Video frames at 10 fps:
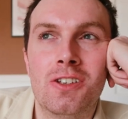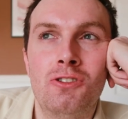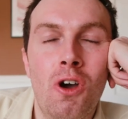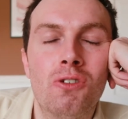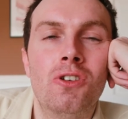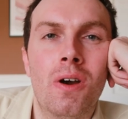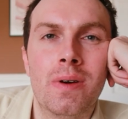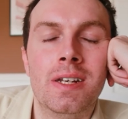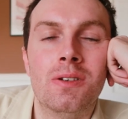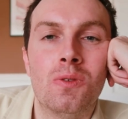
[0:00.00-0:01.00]
not
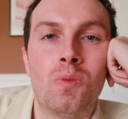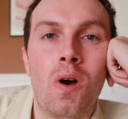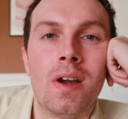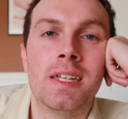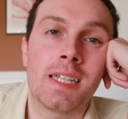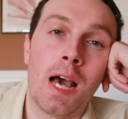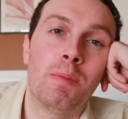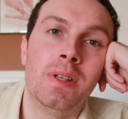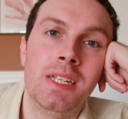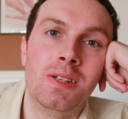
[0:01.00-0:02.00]
knowing what is
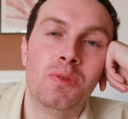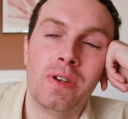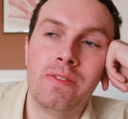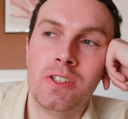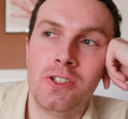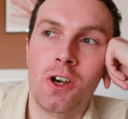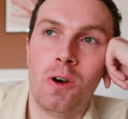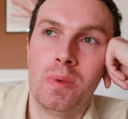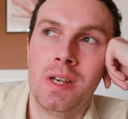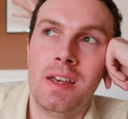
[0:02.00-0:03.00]
happening with your
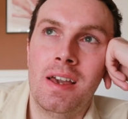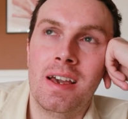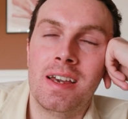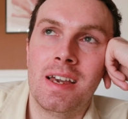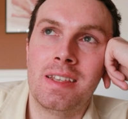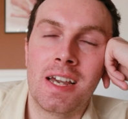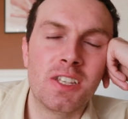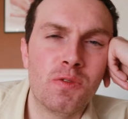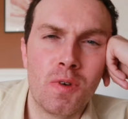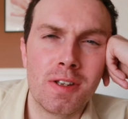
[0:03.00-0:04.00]
job
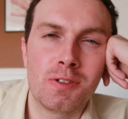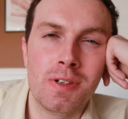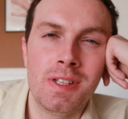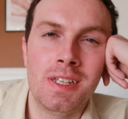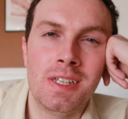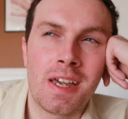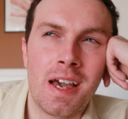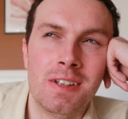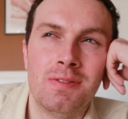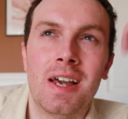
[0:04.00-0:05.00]
that you've worked really
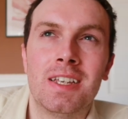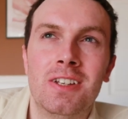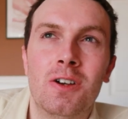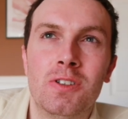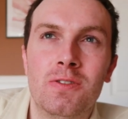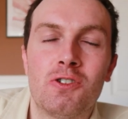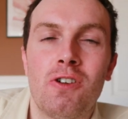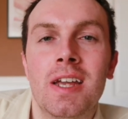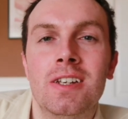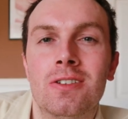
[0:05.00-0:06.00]
kind of like, you know, you've
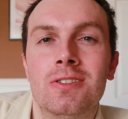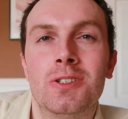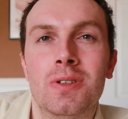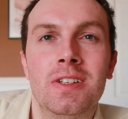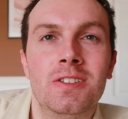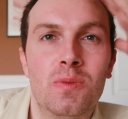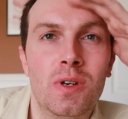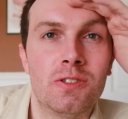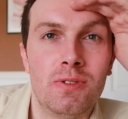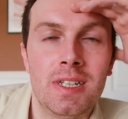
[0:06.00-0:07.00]
trained onto it and you've
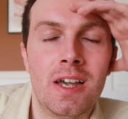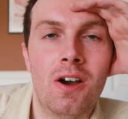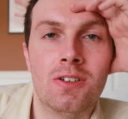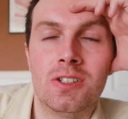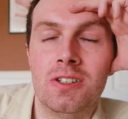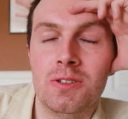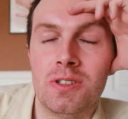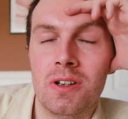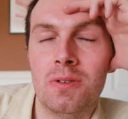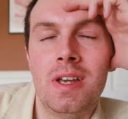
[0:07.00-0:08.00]
worked really hard to do
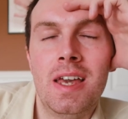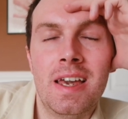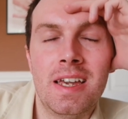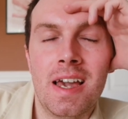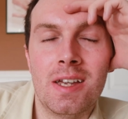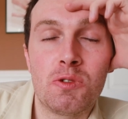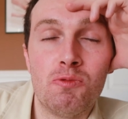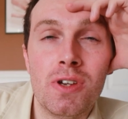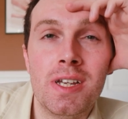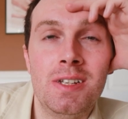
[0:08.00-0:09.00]
so. Yeah, it's
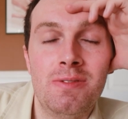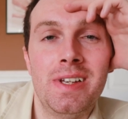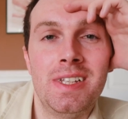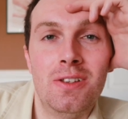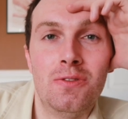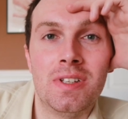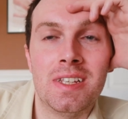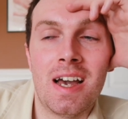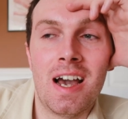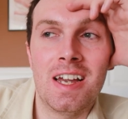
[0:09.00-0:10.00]
really, really
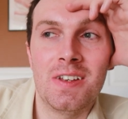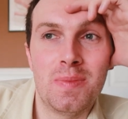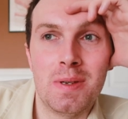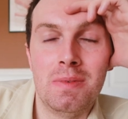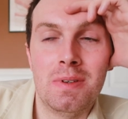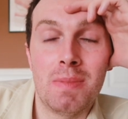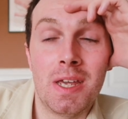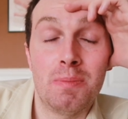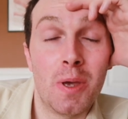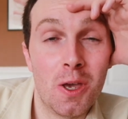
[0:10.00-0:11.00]
lovely that I've been
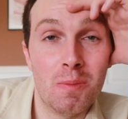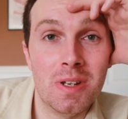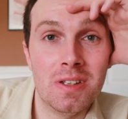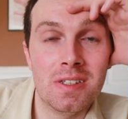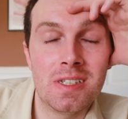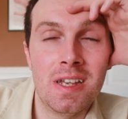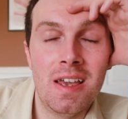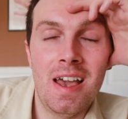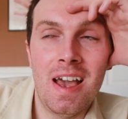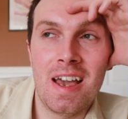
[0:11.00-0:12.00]
made permanent.
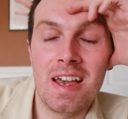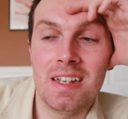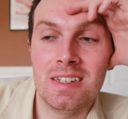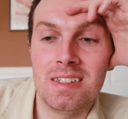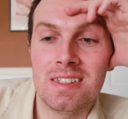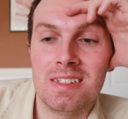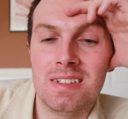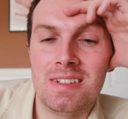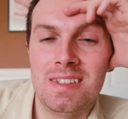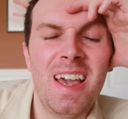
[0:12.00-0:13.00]
And
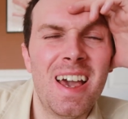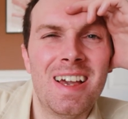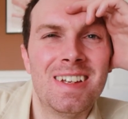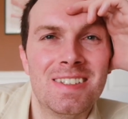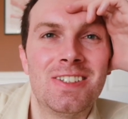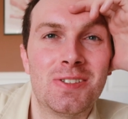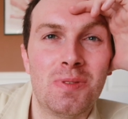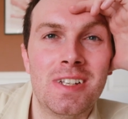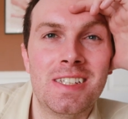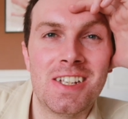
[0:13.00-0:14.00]
yeah,
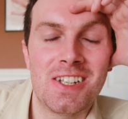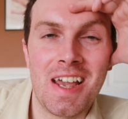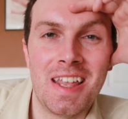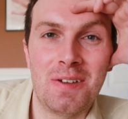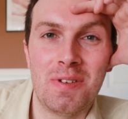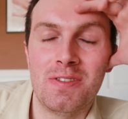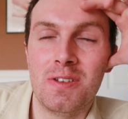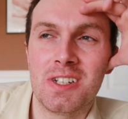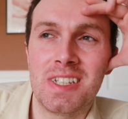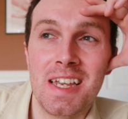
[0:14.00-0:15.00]
just wanted to share that with
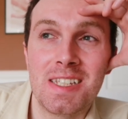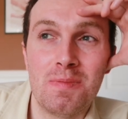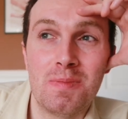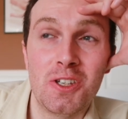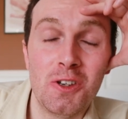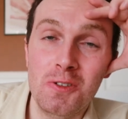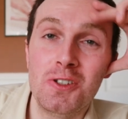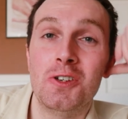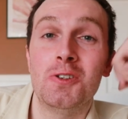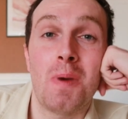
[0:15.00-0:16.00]
you because it is a
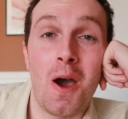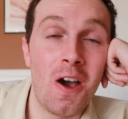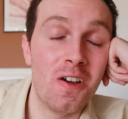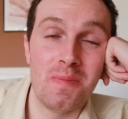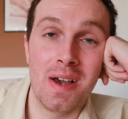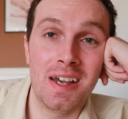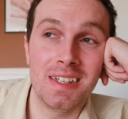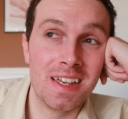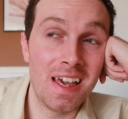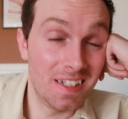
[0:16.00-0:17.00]
huge, huge part of
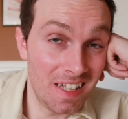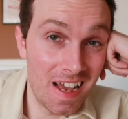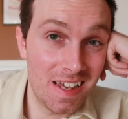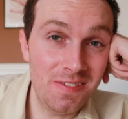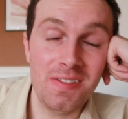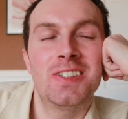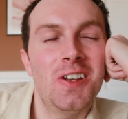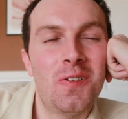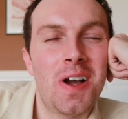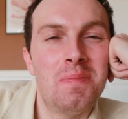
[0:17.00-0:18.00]
my life.
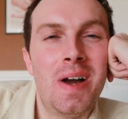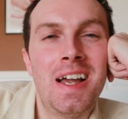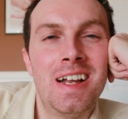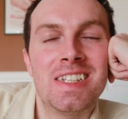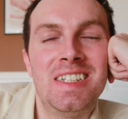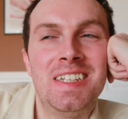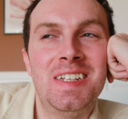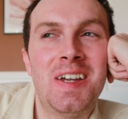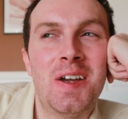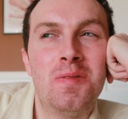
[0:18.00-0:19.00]
So I might
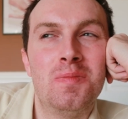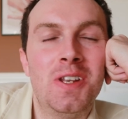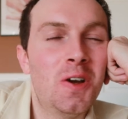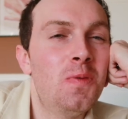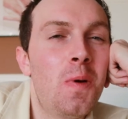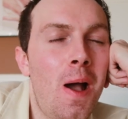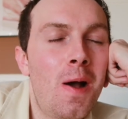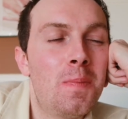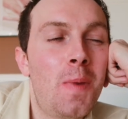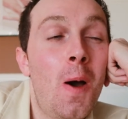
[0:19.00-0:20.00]
actually,
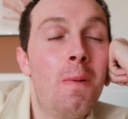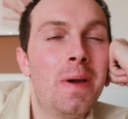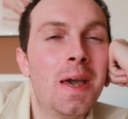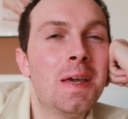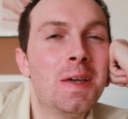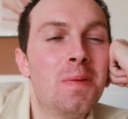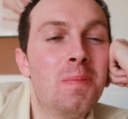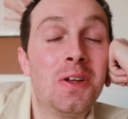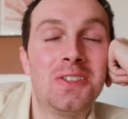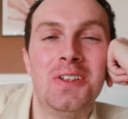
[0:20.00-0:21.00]
pop a
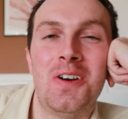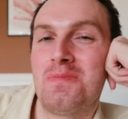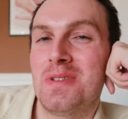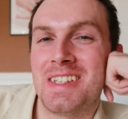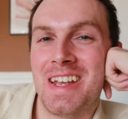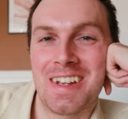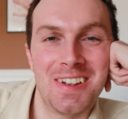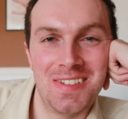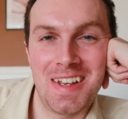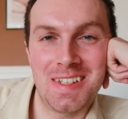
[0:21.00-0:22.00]
bottle of
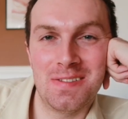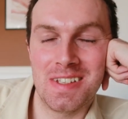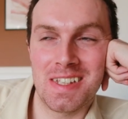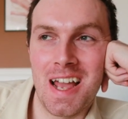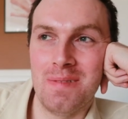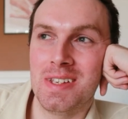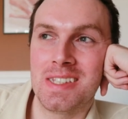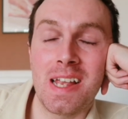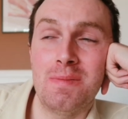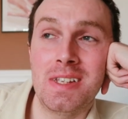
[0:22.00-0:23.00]
Prosecco later with
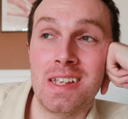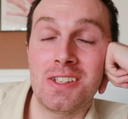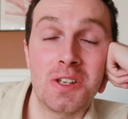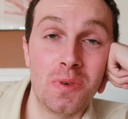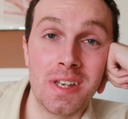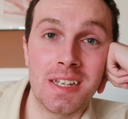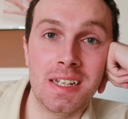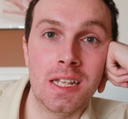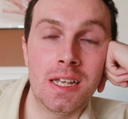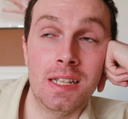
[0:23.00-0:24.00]
Simon. Simon is actually
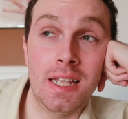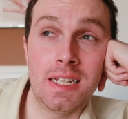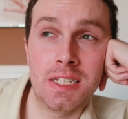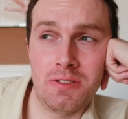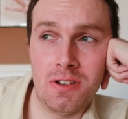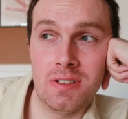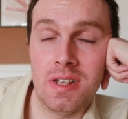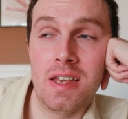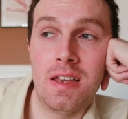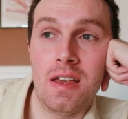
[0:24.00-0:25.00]
working later
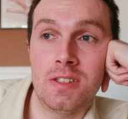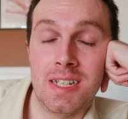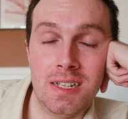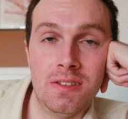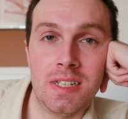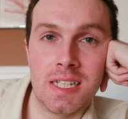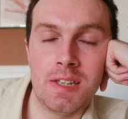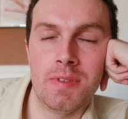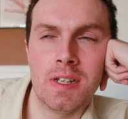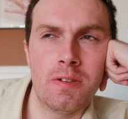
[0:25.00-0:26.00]
on till this
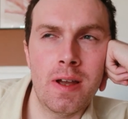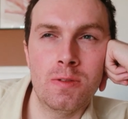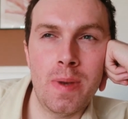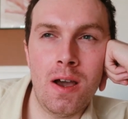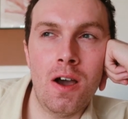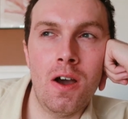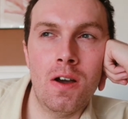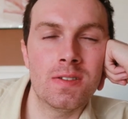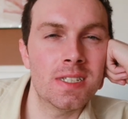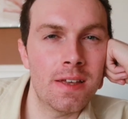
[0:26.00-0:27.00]
evening, around about
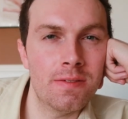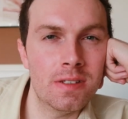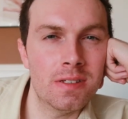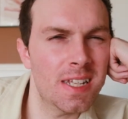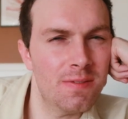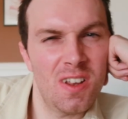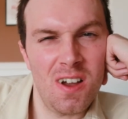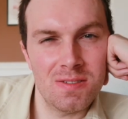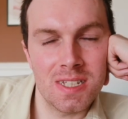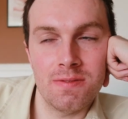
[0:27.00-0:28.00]

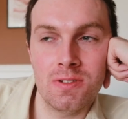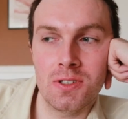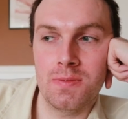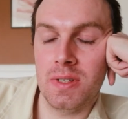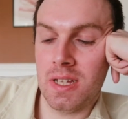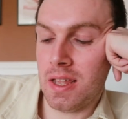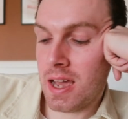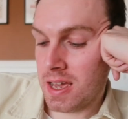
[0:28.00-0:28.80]
7:30 or something like